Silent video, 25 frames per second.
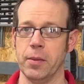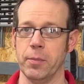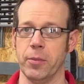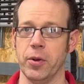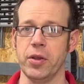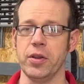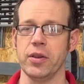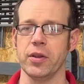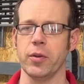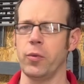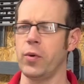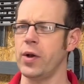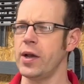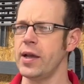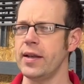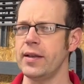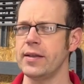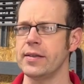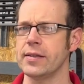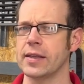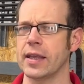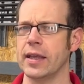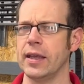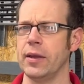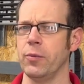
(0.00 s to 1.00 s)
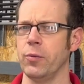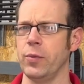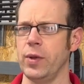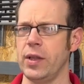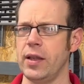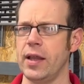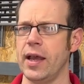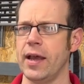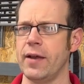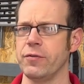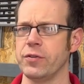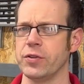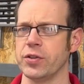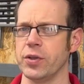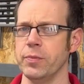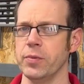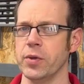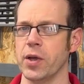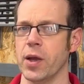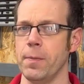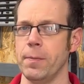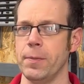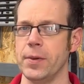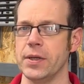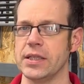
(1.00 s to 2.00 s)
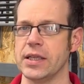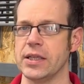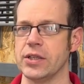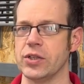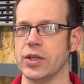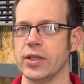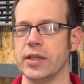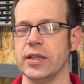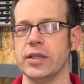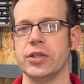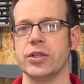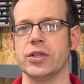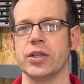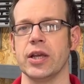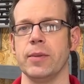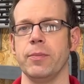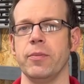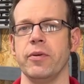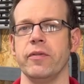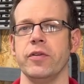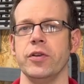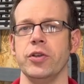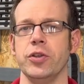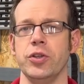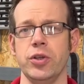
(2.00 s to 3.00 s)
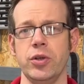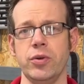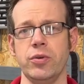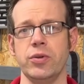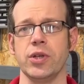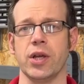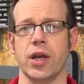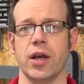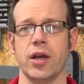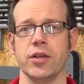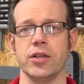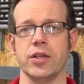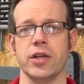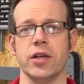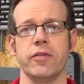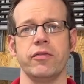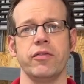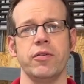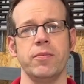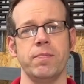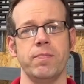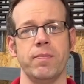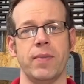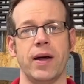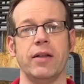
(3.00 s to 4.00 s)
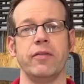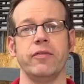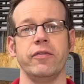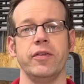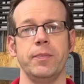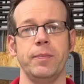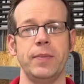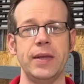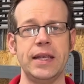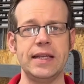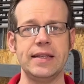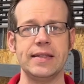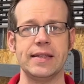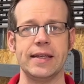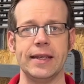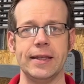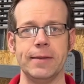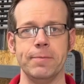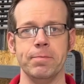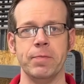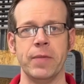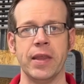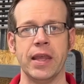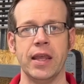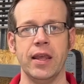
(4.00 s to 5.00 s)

But the wireless kit will have some competition in the shape of a new charger from Balfour Beatty.